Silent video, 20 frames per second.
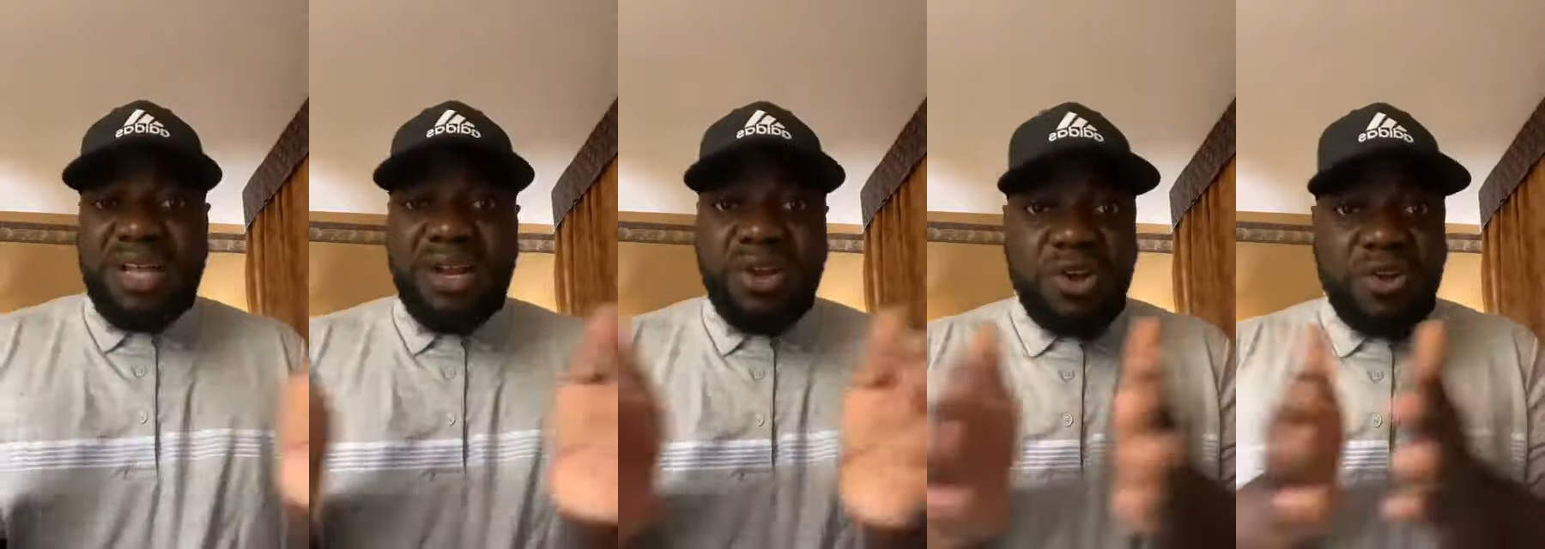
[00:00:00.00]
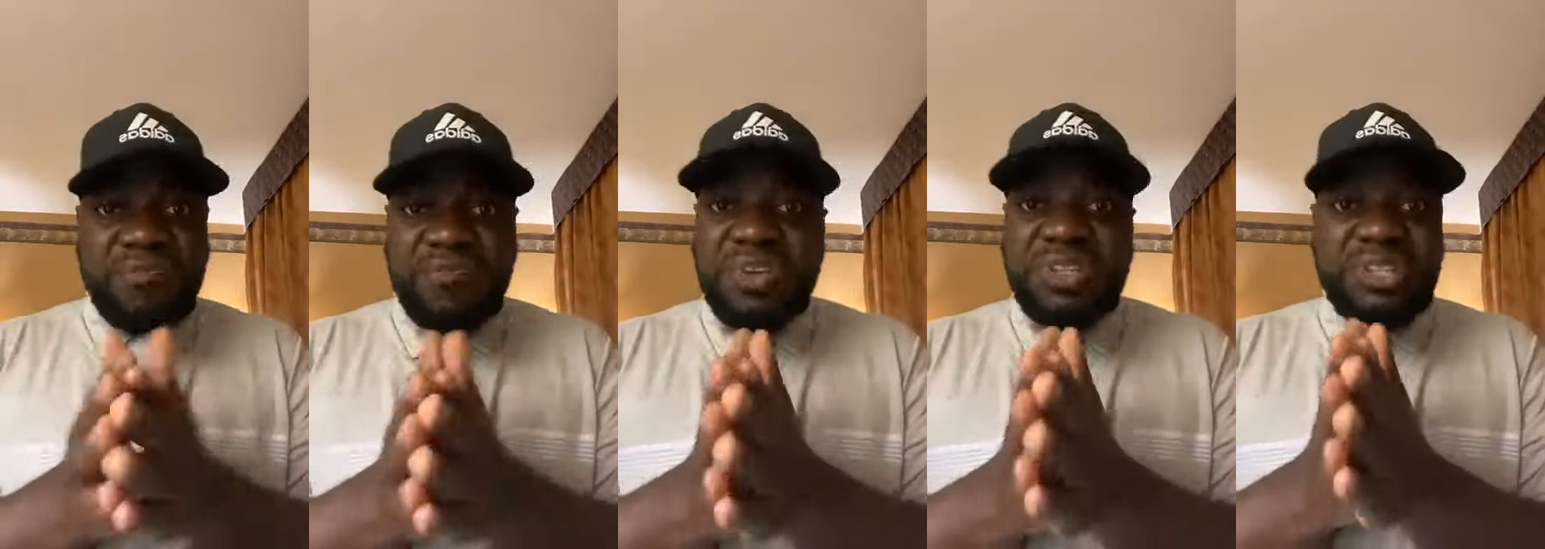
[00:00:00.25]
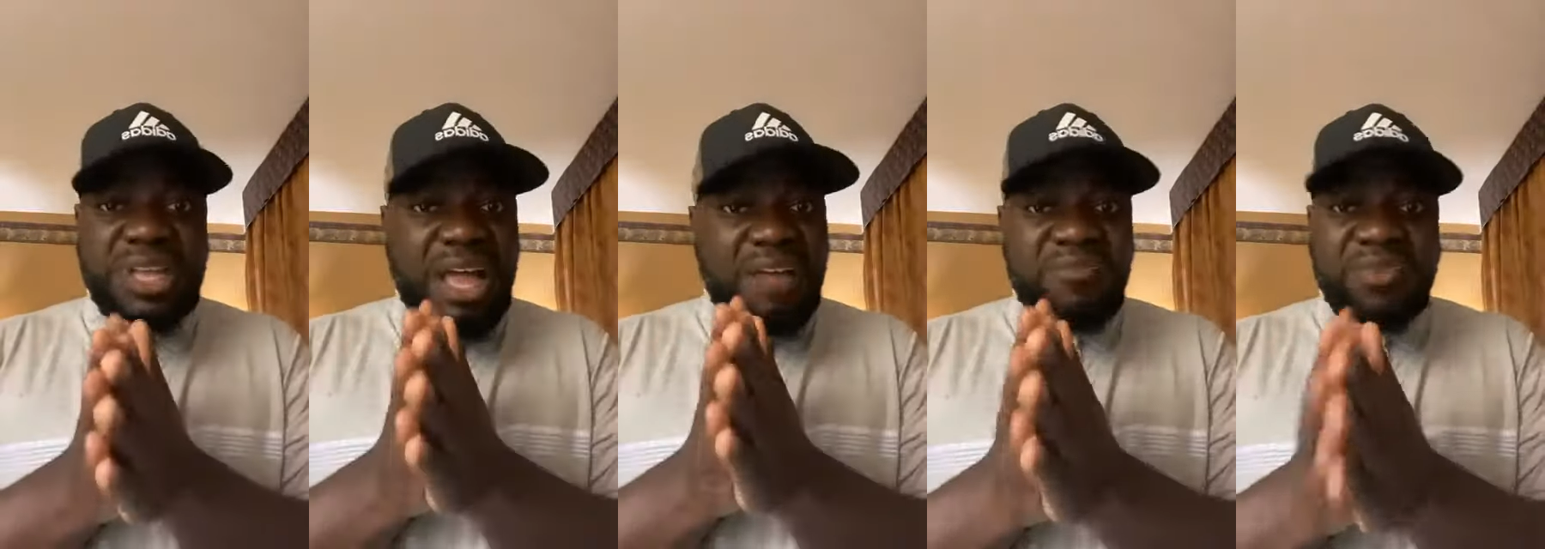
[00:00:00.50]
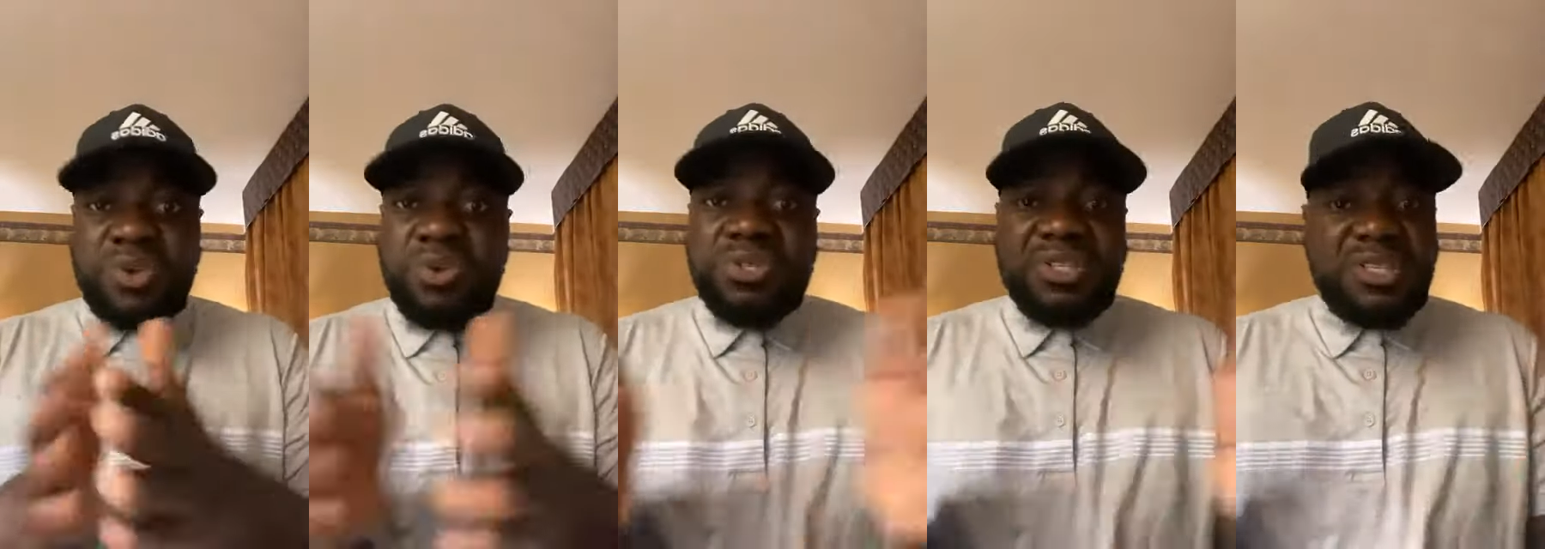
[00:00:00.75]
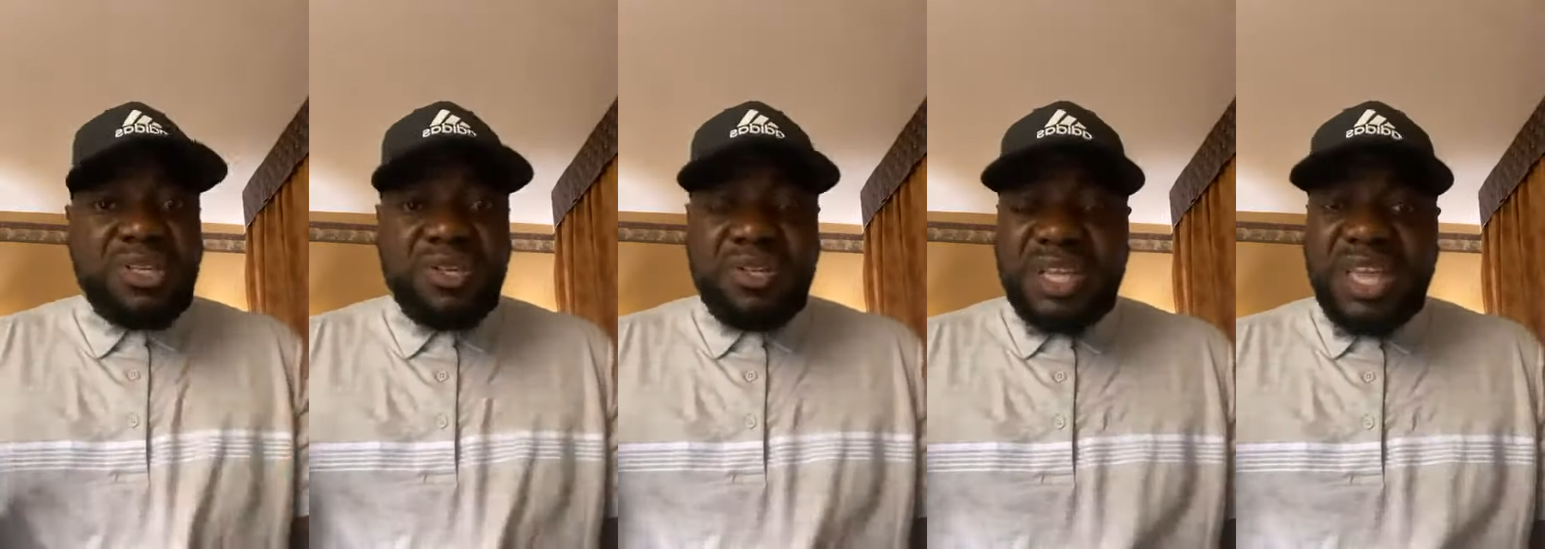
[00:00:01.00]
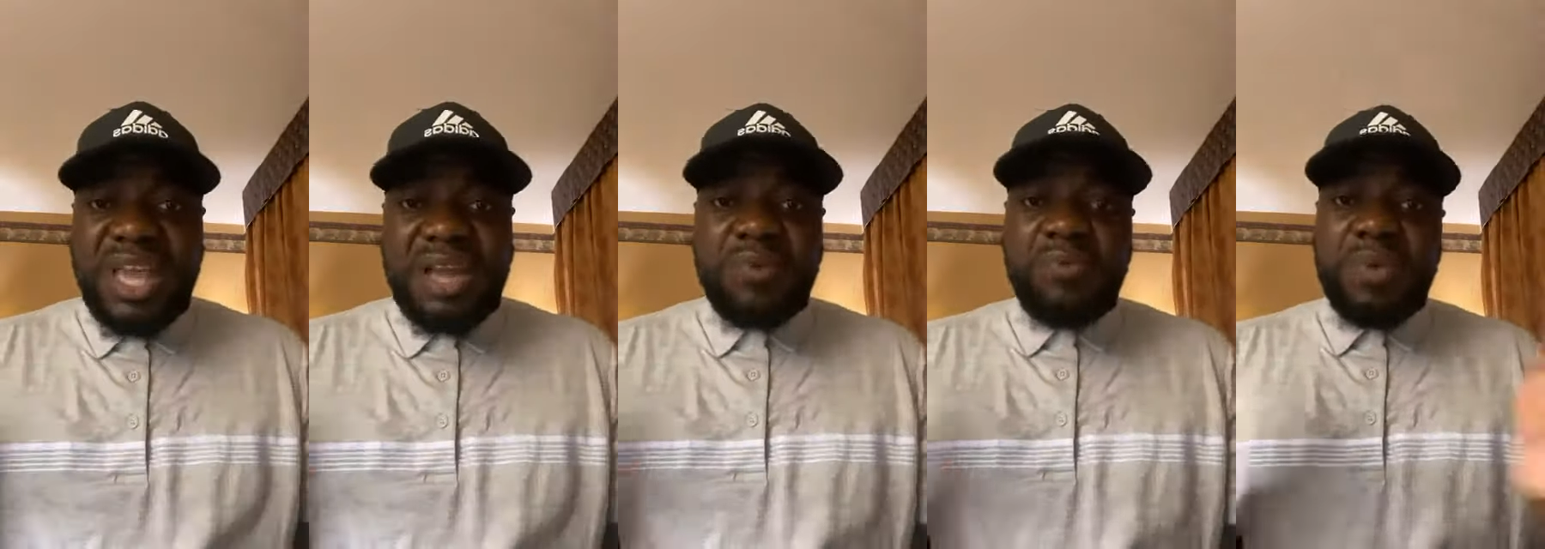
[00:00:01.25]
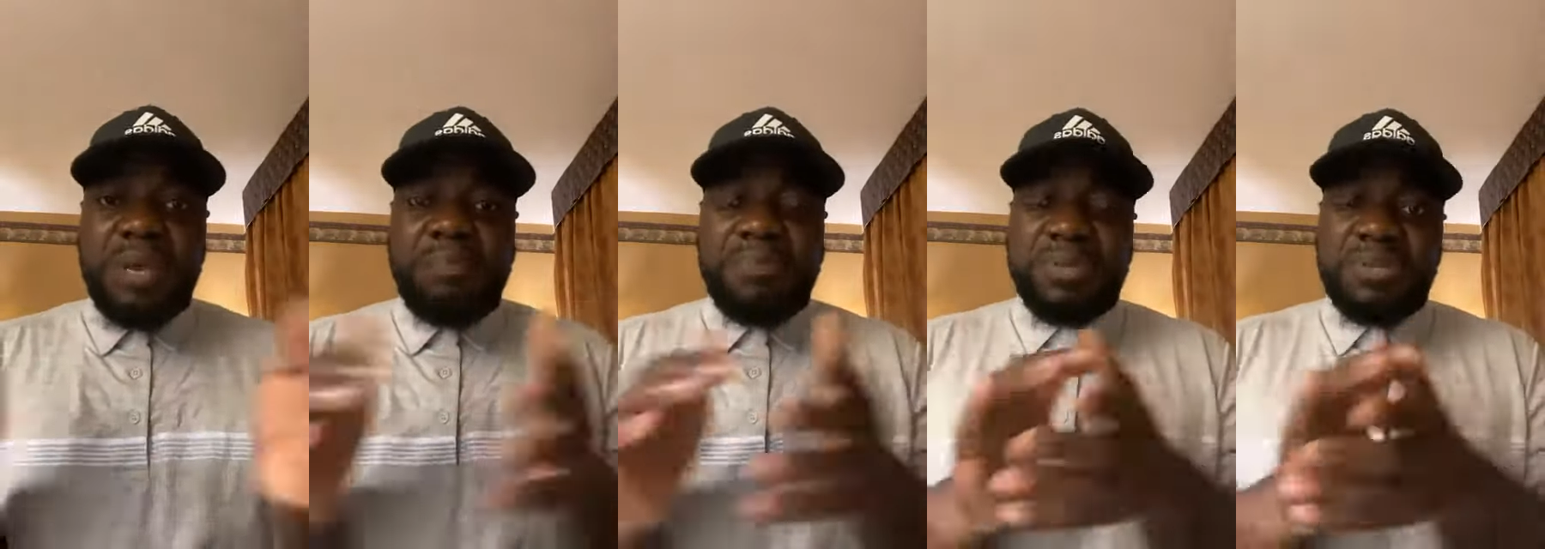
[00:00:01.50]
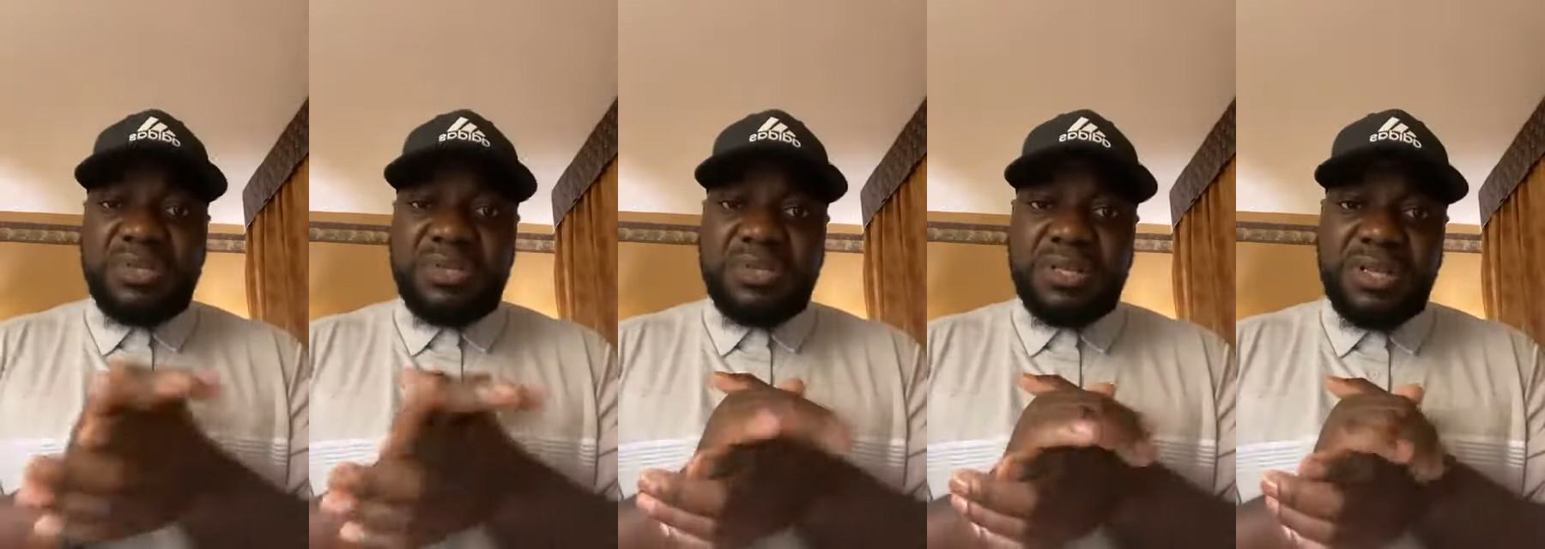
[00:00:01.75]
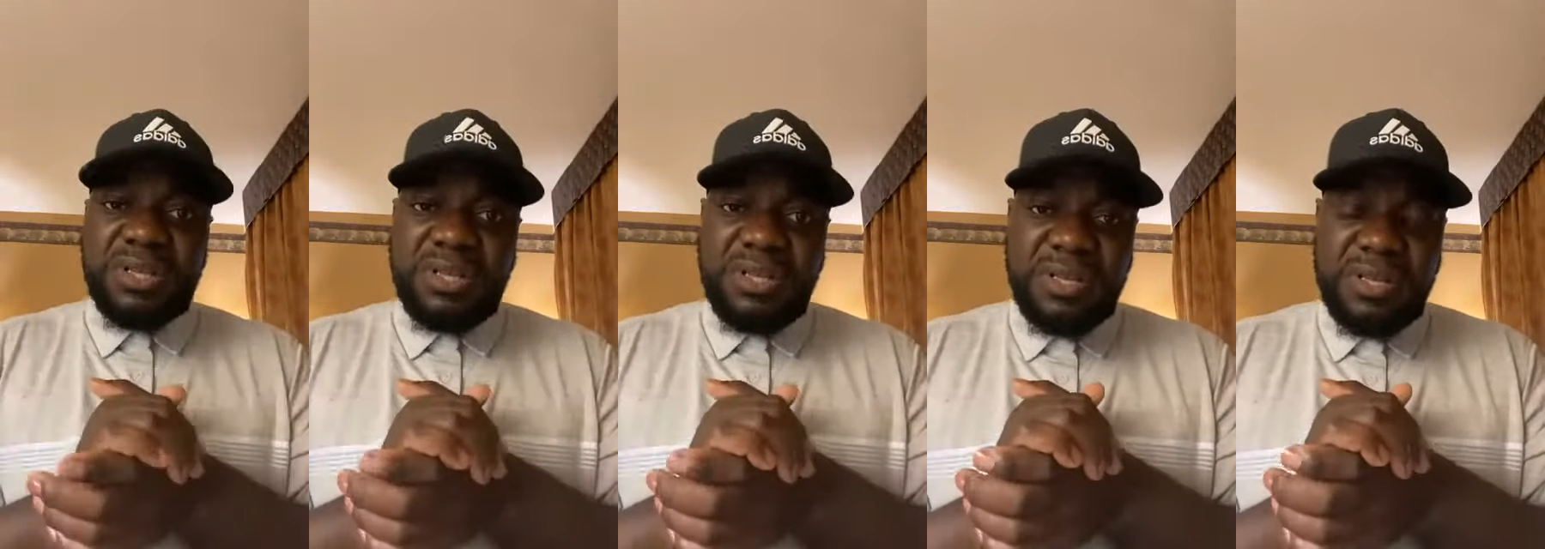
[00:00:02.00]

A lot of us have concealed carry weapons.